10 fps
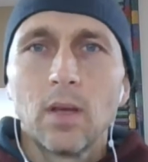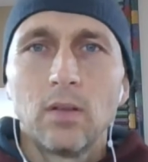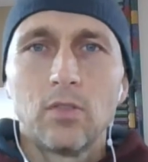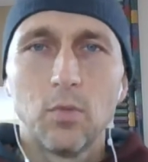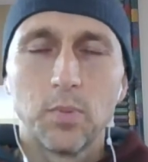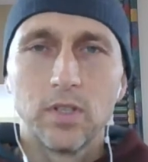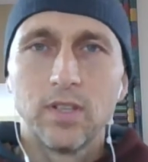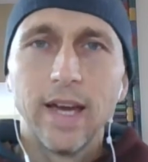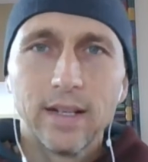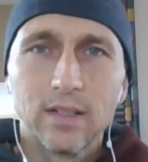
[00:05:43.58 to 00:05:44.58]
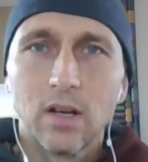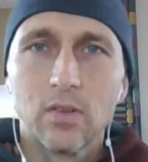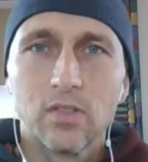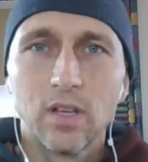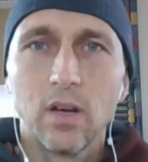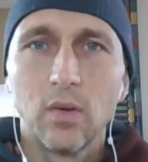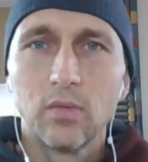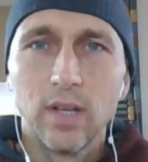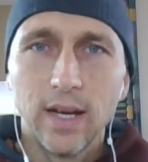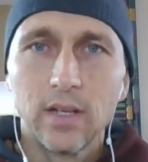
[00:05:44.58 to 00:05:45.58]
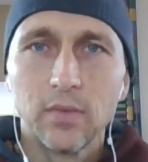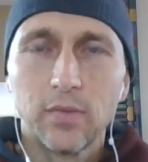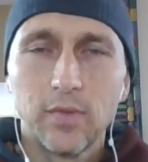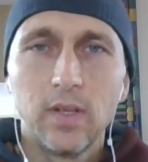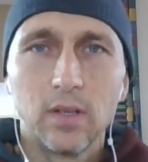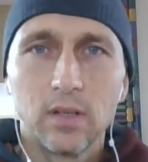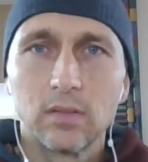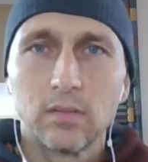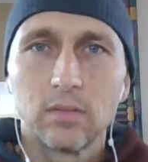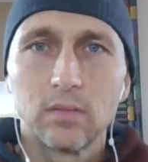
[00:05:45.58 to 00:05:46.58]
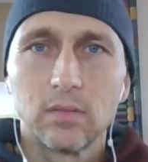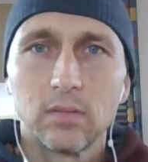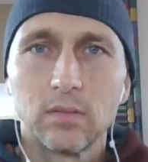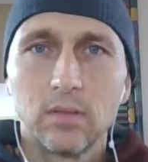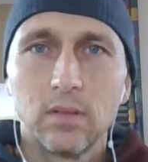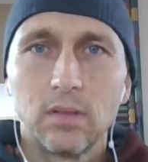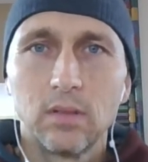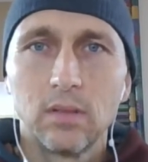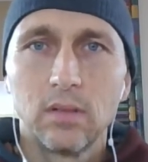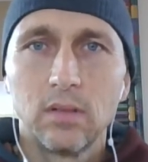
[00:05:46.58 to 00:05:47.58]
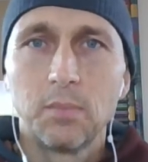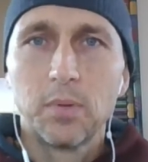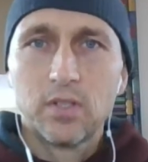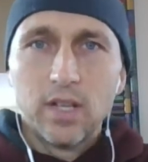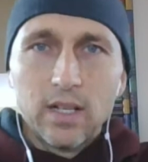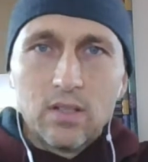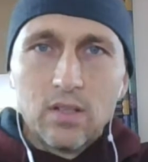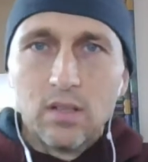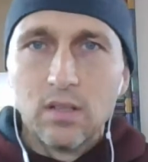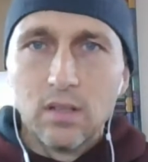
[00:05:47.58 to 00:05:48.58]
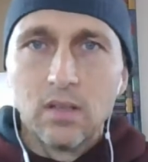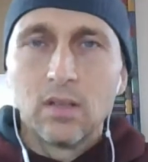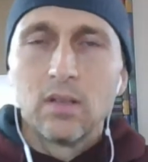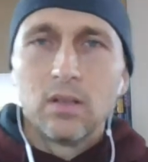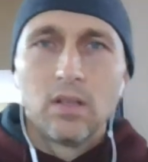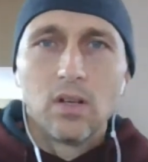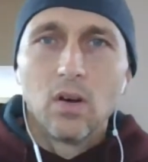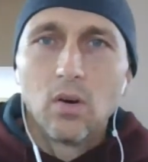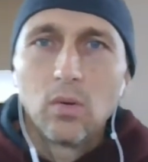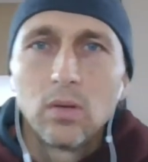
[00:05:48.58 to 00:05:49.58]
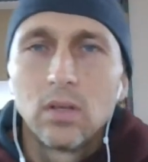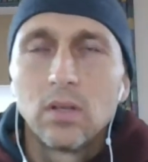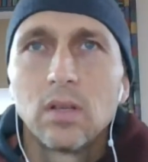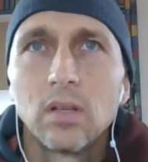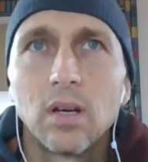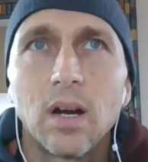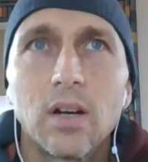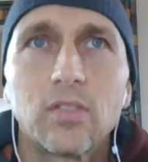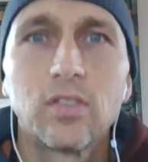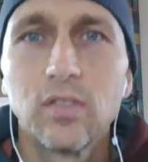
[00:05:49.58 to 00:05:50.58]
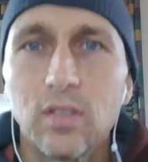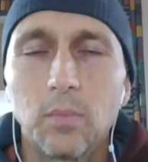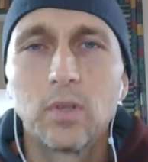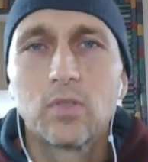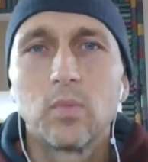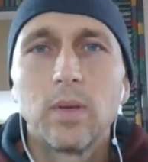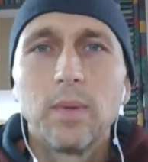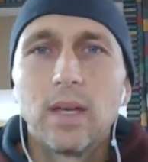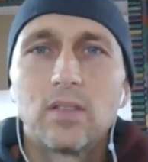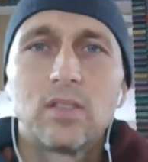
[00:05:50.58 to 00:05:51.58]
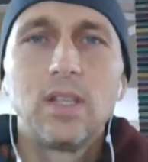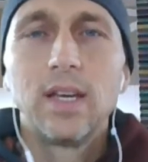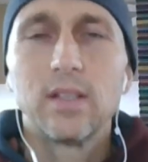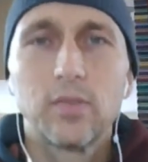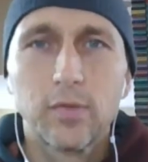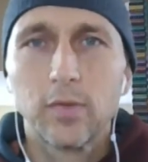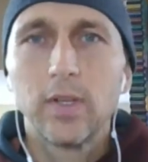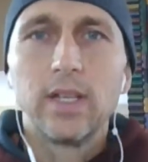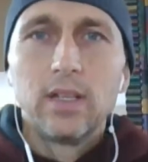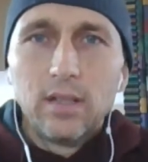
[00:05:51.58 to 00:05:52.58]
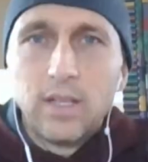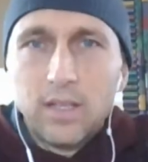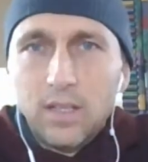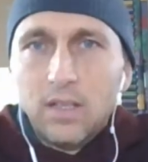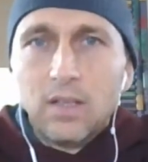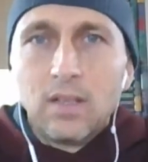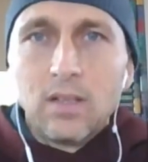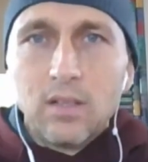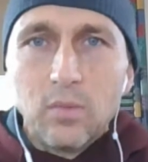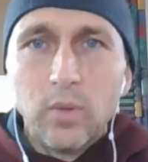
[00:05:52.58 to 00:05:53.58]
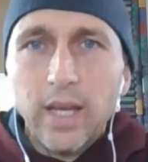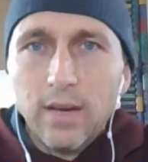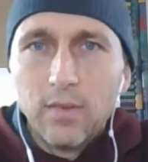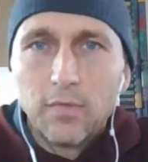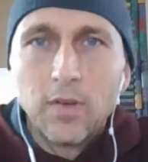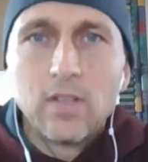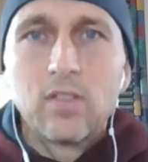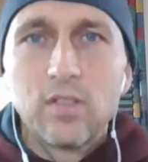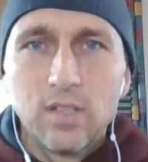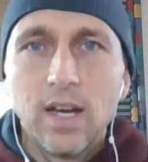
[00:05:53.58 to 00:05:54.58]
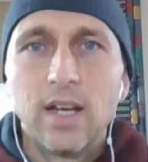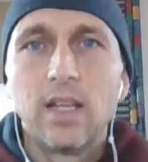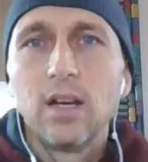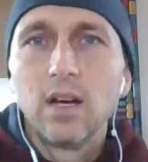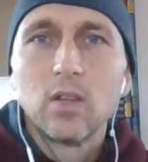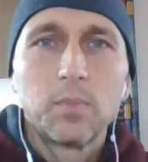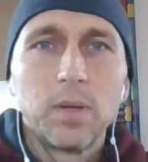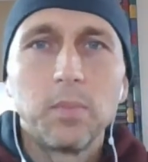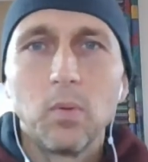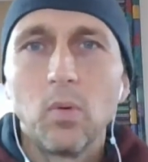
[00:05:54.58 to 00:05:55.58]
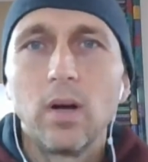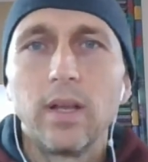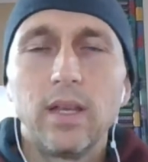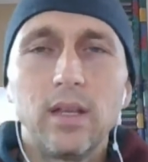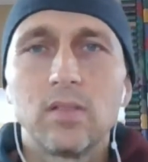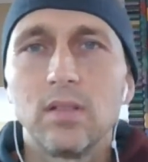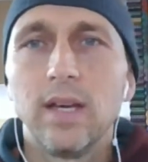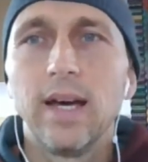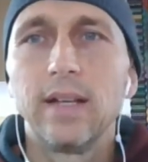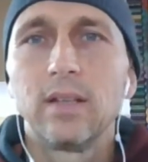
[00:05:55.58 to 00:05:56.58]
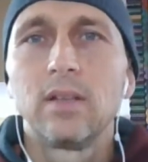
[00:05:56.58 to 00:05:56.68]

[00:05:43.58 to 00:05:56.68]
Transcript: to protect ourselves out of fear and protect, our system, which we may see as free. Like, we have a free society, other people want into that,